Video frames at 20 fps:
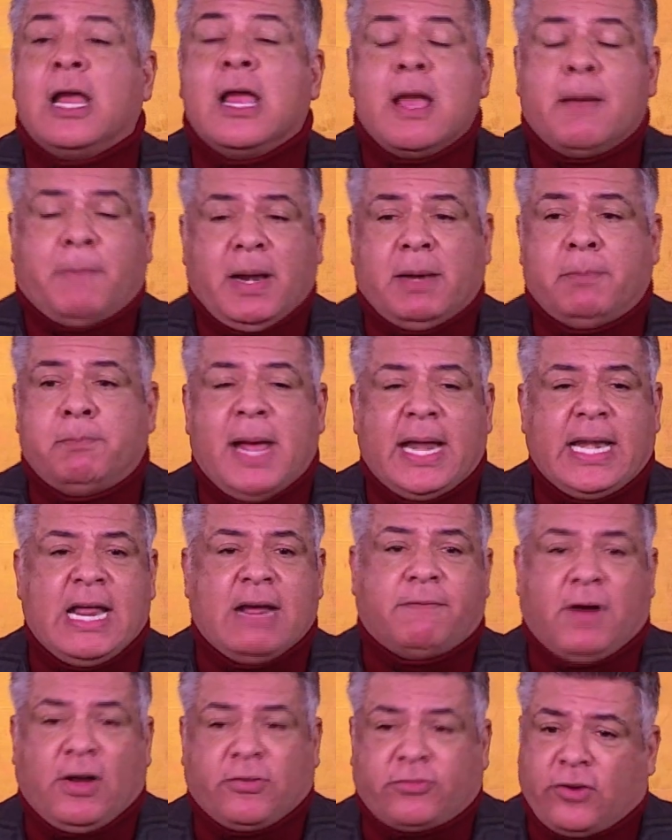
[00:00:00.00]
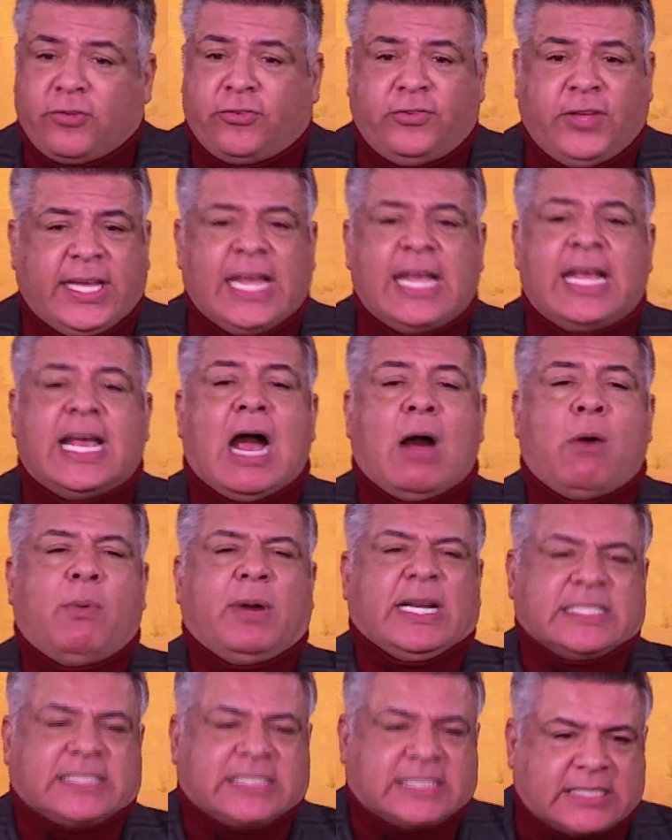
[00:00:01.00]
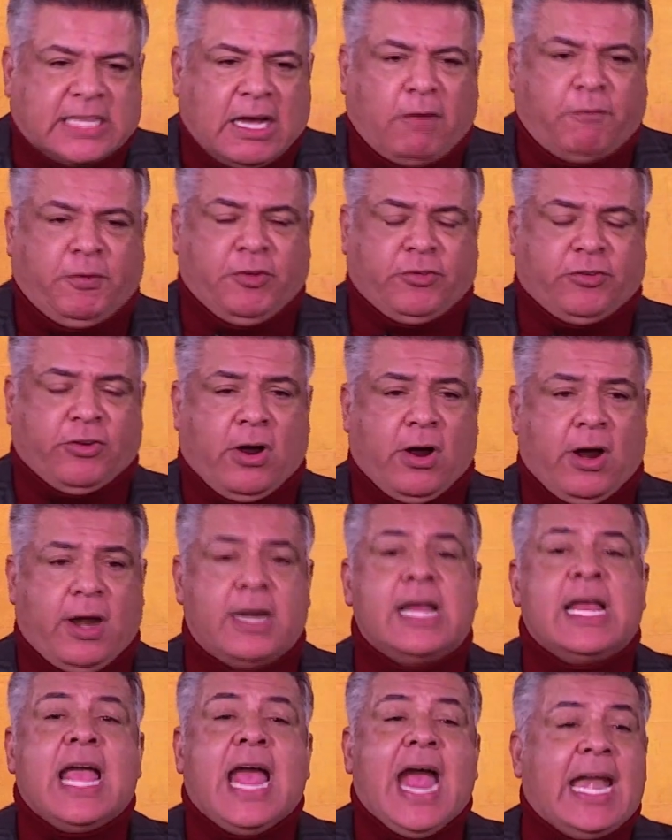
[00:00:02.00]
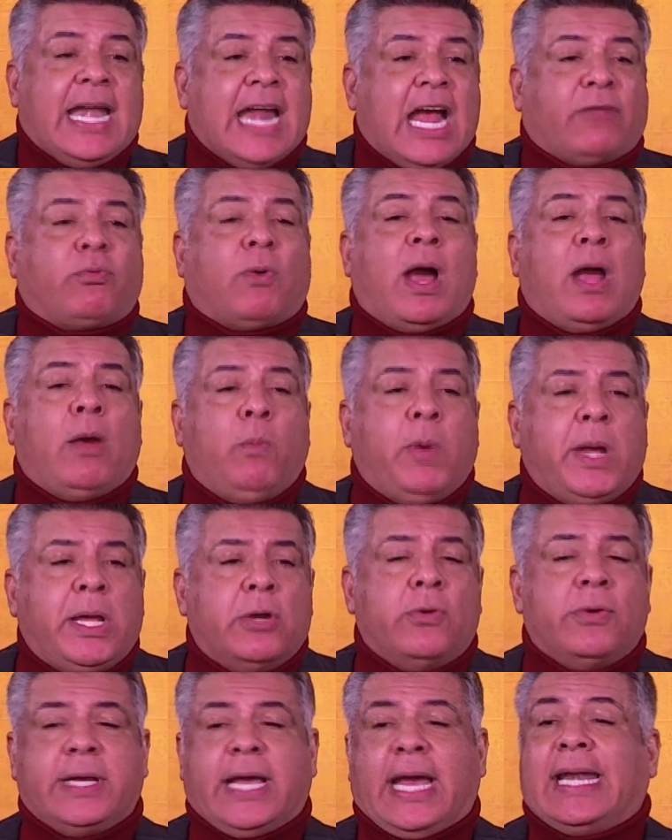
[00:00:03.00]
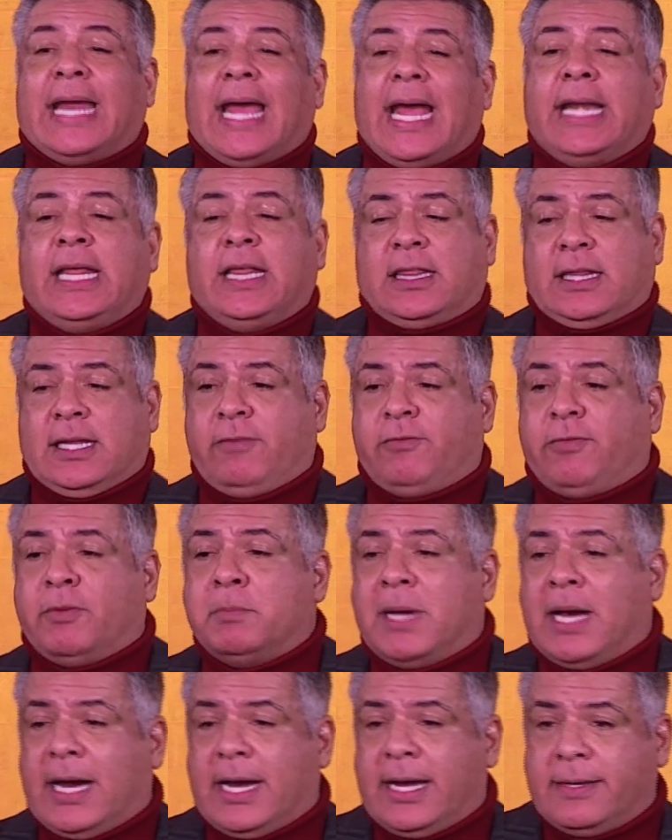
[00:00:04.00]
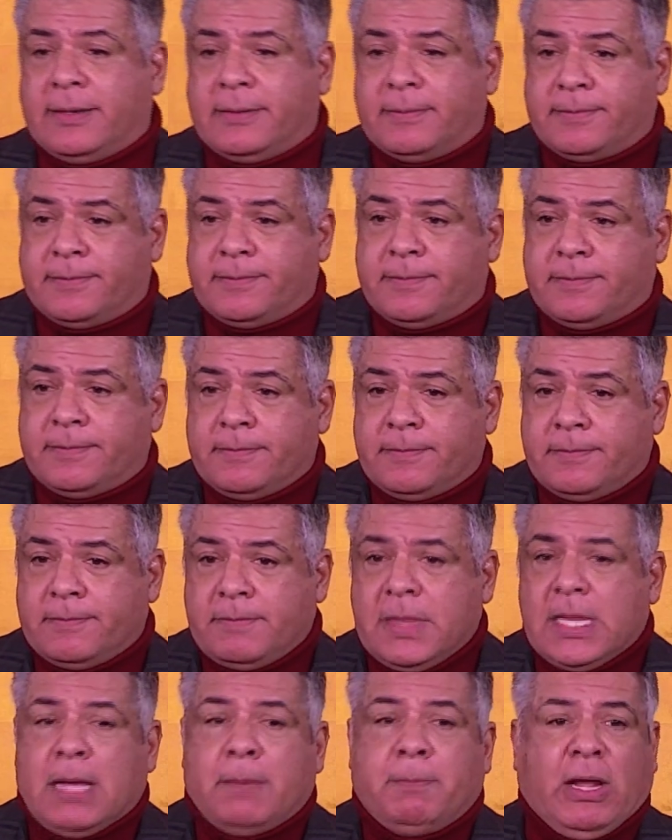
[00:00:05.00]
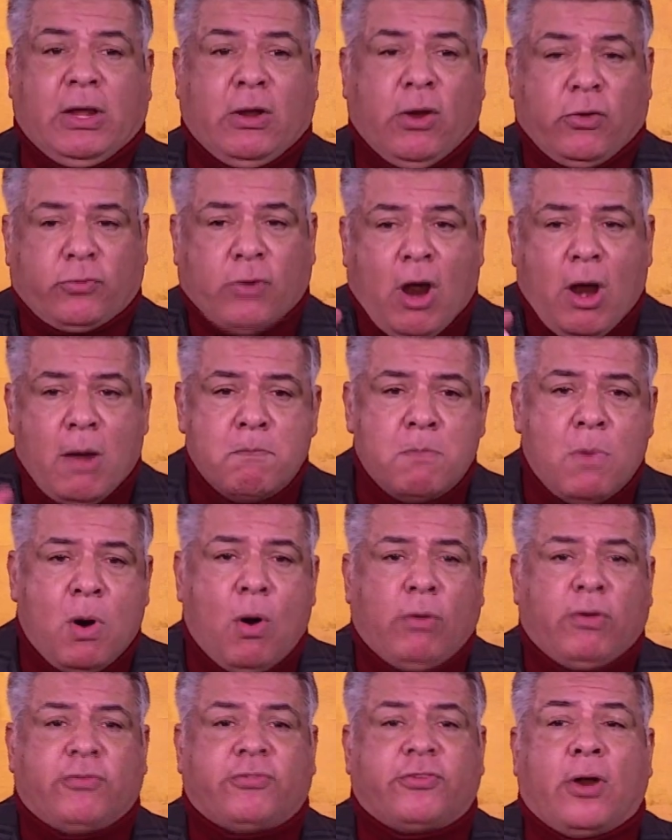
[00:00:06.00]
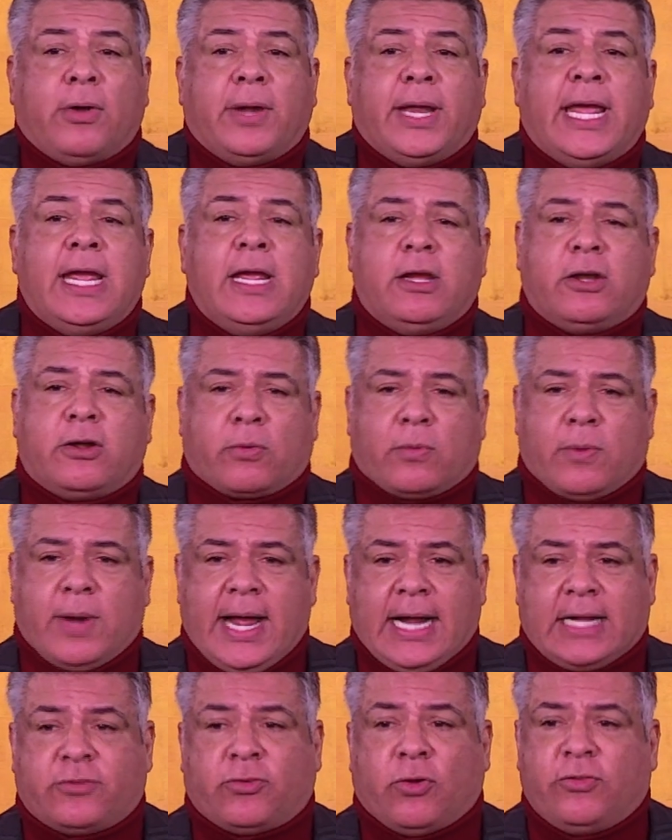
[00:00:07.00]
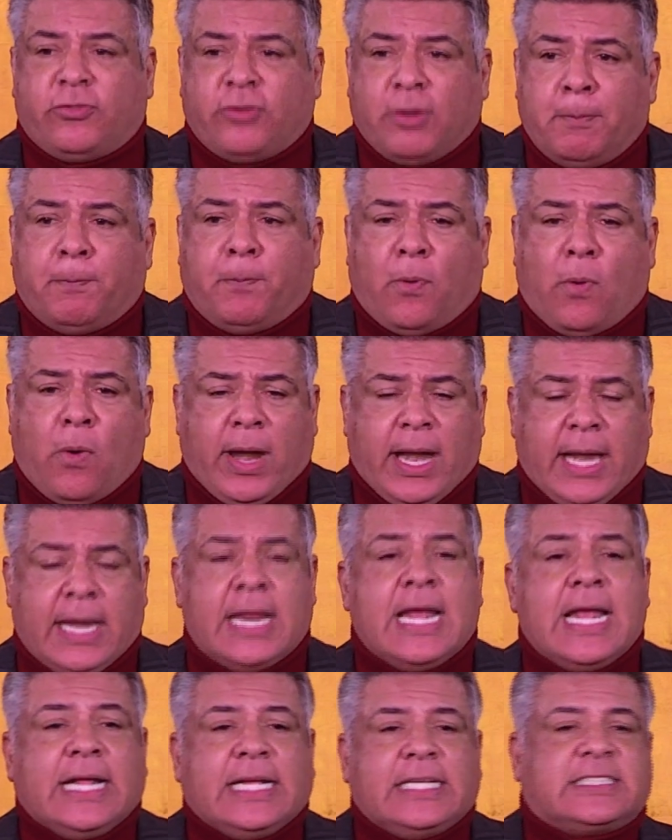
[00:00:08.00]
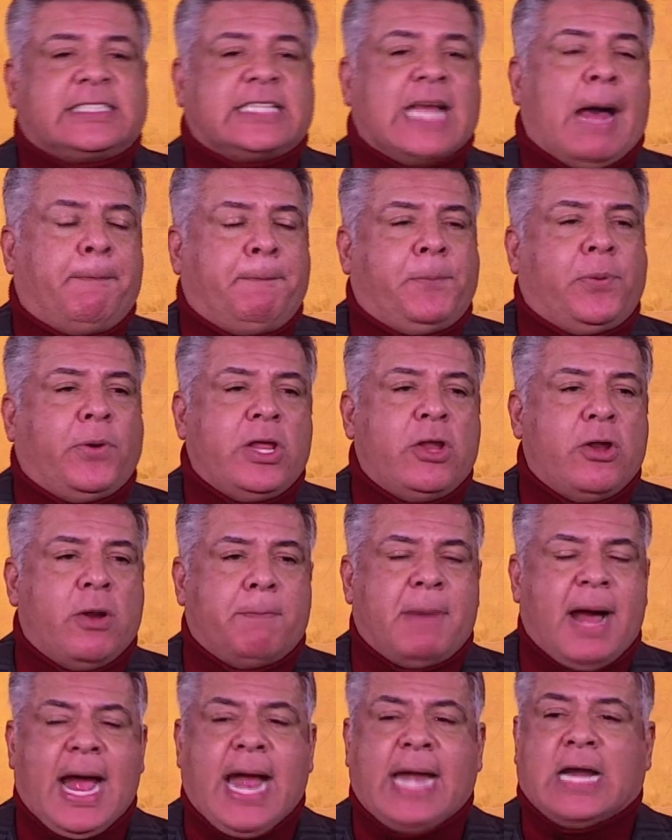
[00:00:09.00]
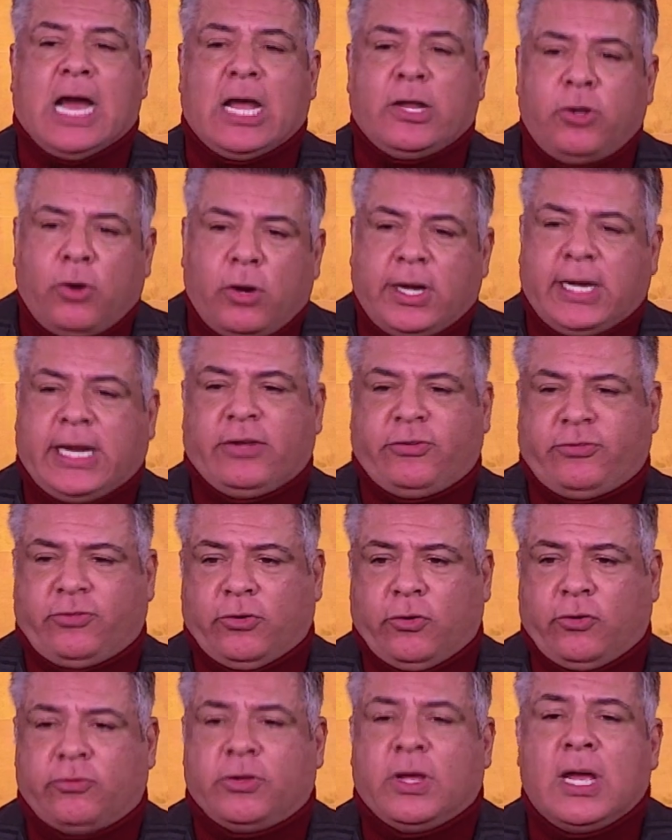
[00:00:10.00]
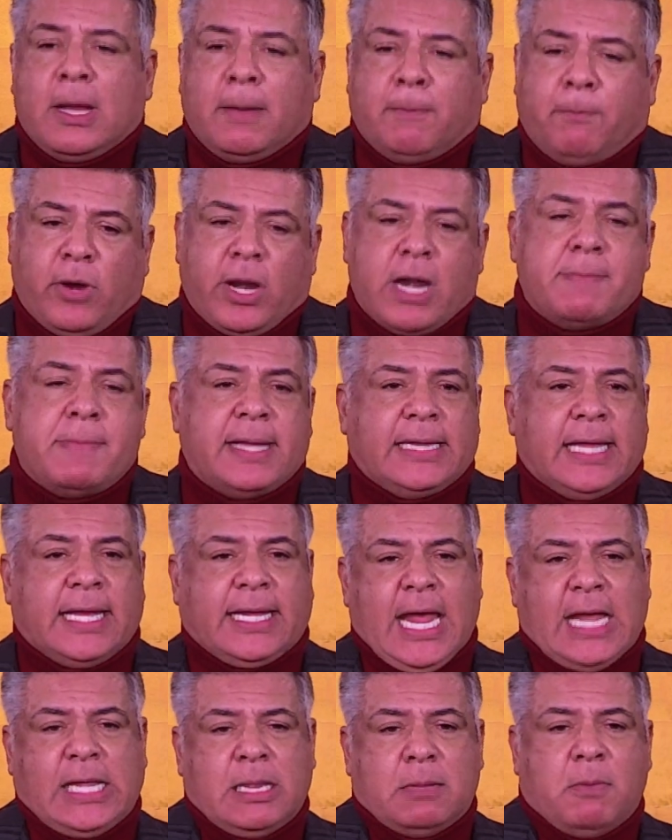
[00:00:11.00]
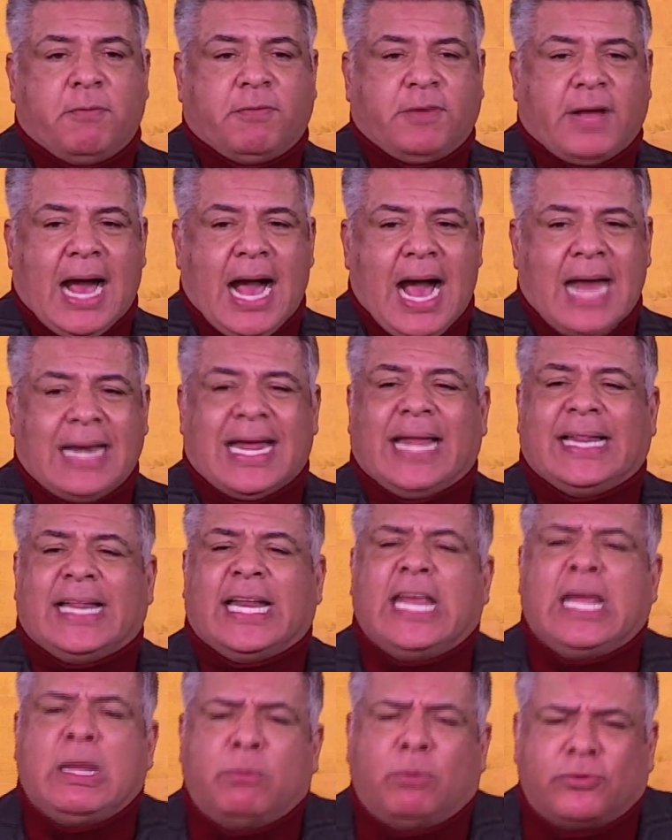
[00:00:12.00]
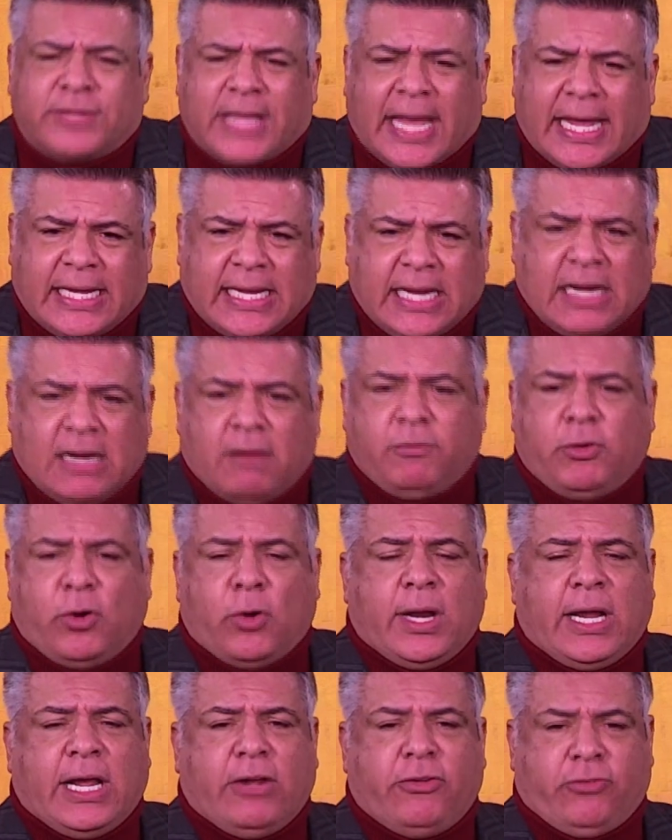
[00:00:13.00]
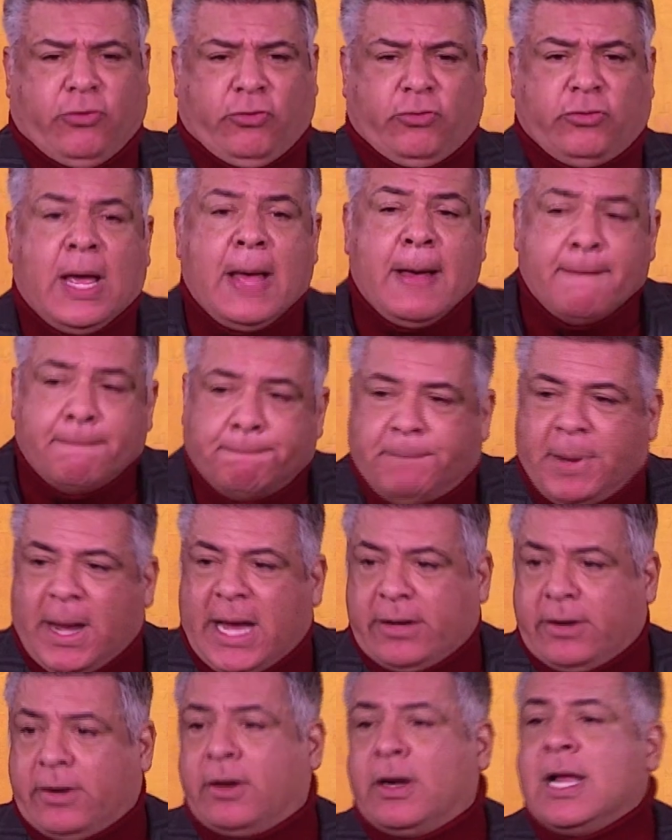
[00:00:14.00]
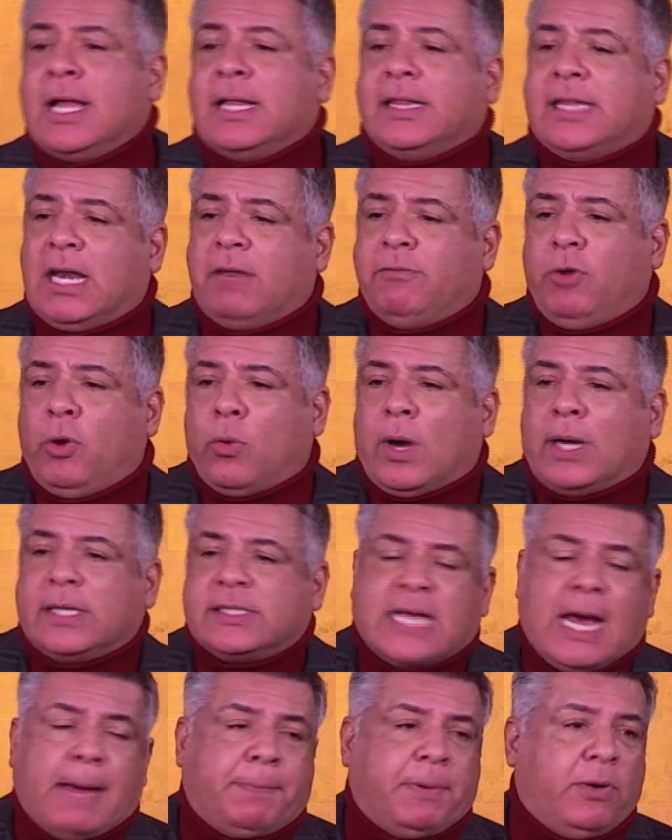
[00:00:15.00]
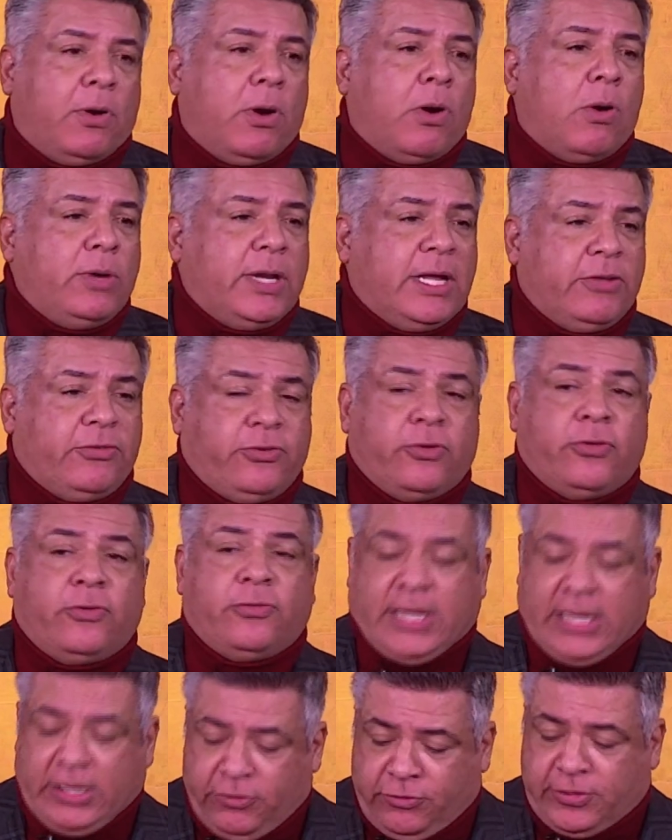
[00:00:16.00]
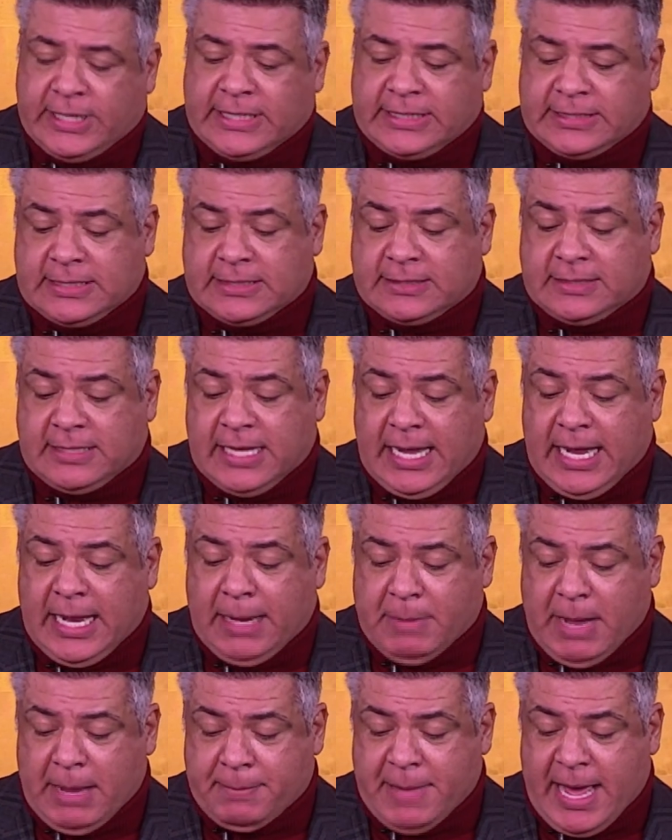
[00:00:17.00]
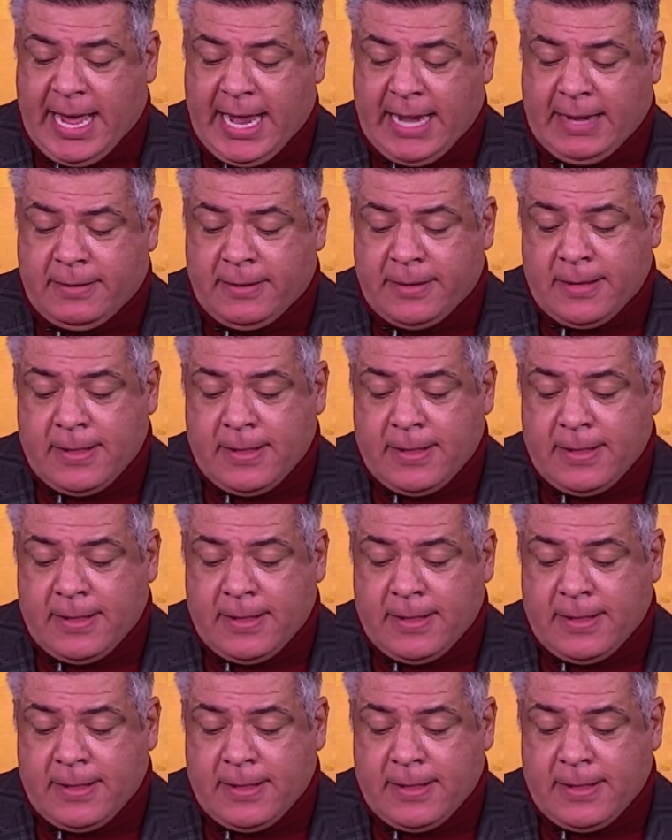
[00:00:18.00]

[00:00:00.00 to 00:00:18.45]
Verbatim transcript: But many of us are seeking God with a selfish heart, and that's why we don't get anything from God, because our motives are incorrect. So it's important, stop putting your mind on your issues, put them on the kingdom of God, and then he will take care of your issues better than if you were on top of your own issues in Jesus' name. Amen?